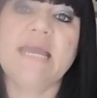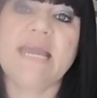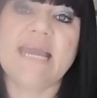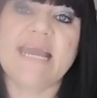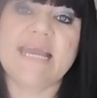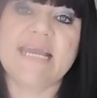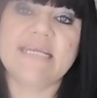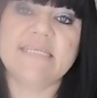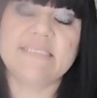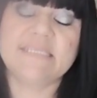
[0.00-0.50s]

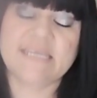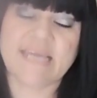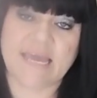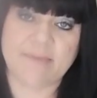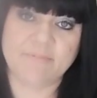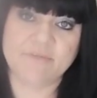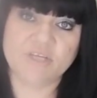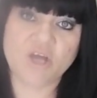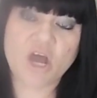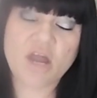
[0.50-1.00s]
is to
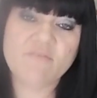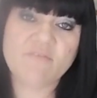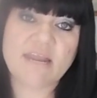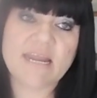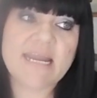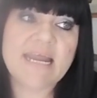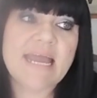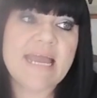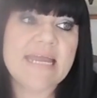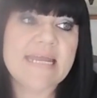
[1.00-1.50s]
keep a
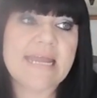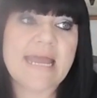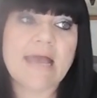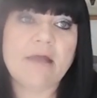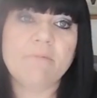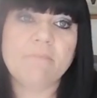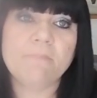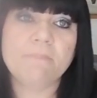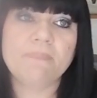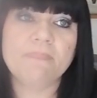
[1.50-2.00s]
diary.
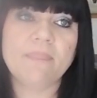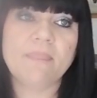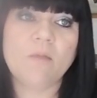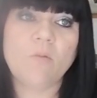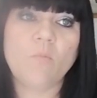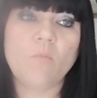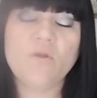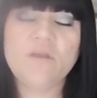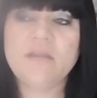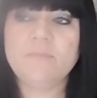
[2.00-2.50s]
Now,
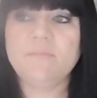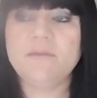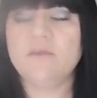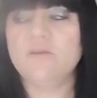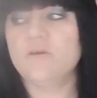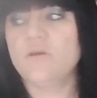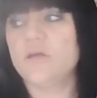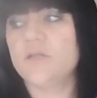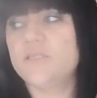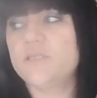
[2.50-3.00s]
wouldn't it be
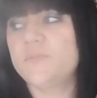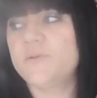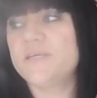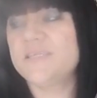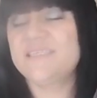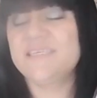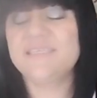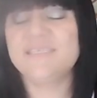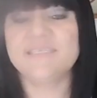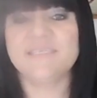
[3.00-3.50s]
good, because
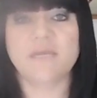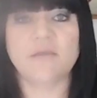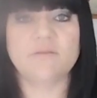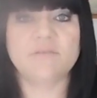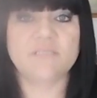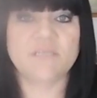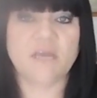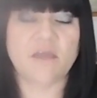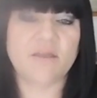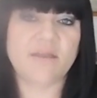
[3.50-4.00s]
this is going
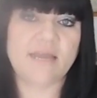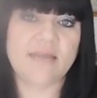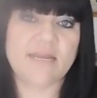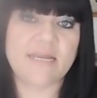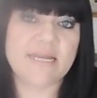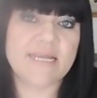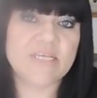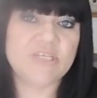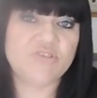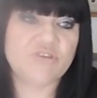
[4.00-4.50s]
to go down in
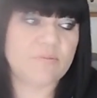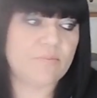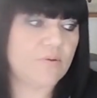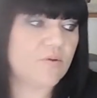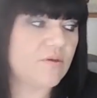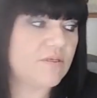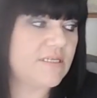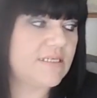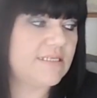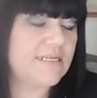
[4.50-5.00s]
history
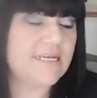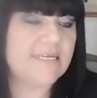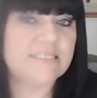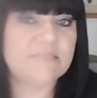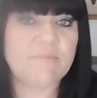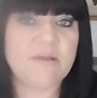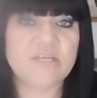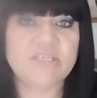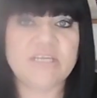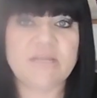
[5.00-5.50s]
books, isn't it,
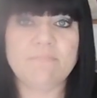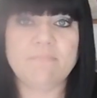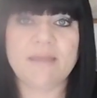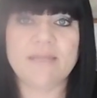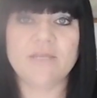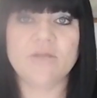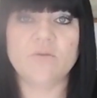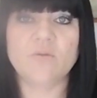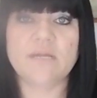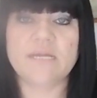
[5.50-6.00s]
especially
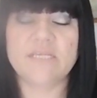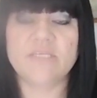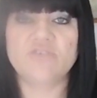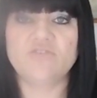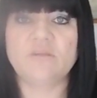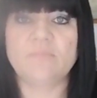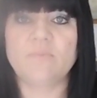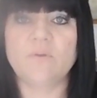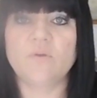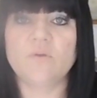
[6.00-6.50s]
medical
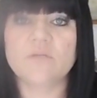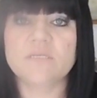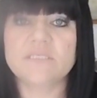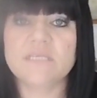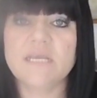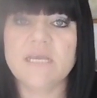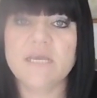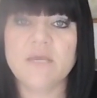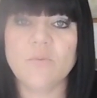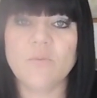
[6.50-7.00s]
history books.
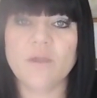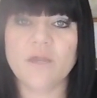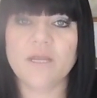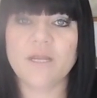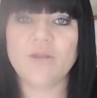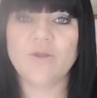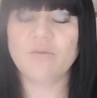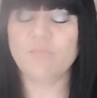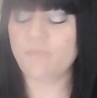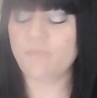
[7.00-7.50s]
We're going to look